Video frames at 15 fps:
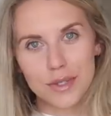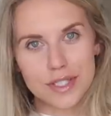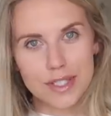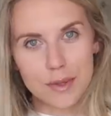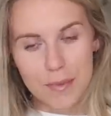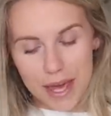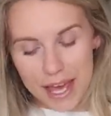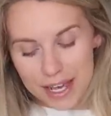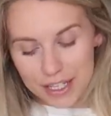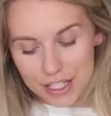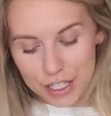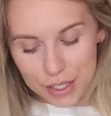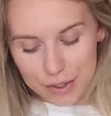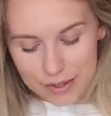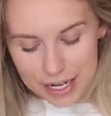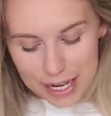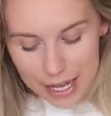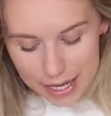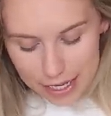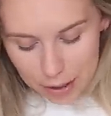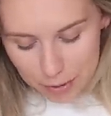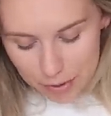was a bit
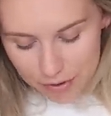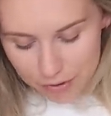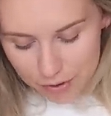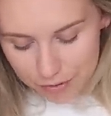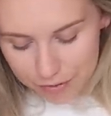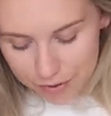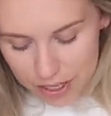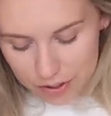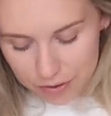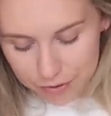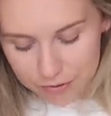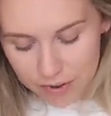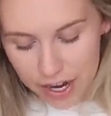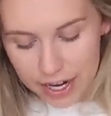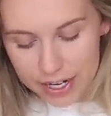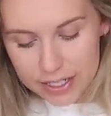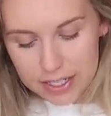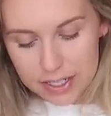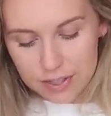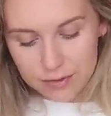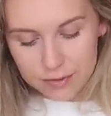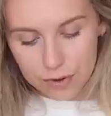unique, a bit of a fun find.
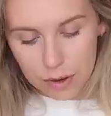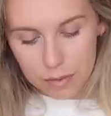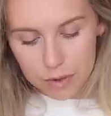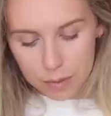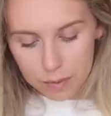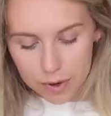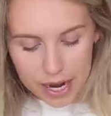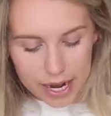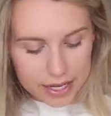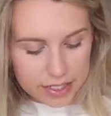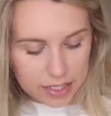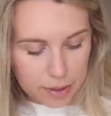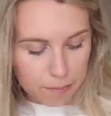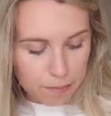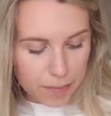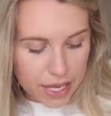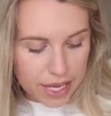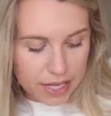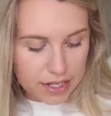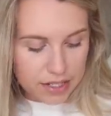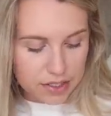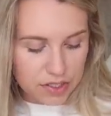It's from the brand
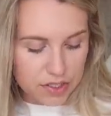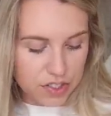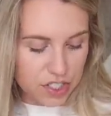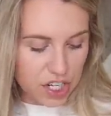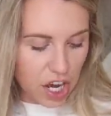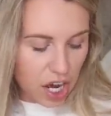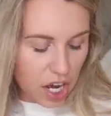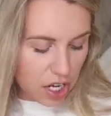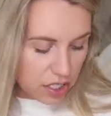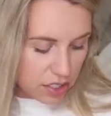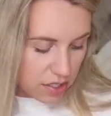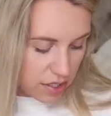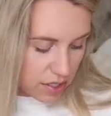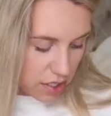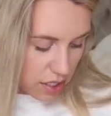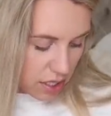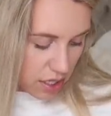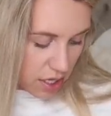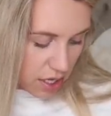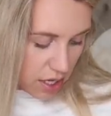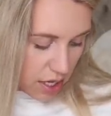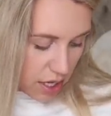Big Dot
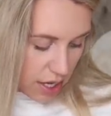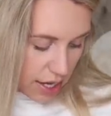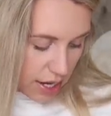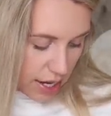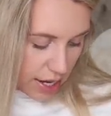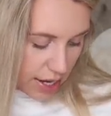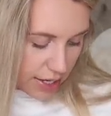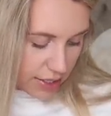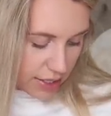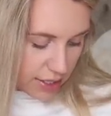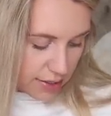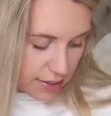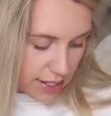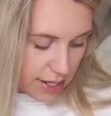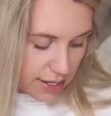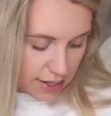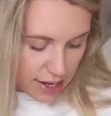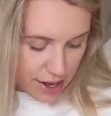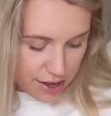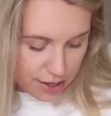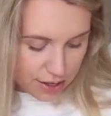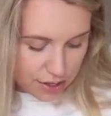and it's in
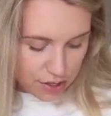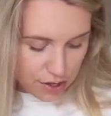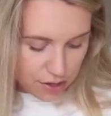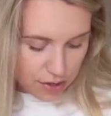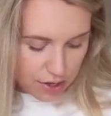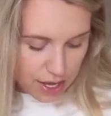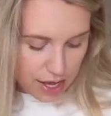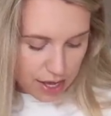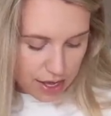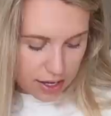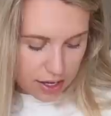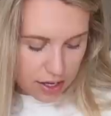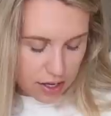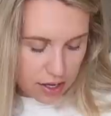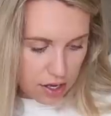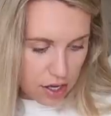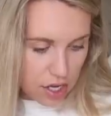a UK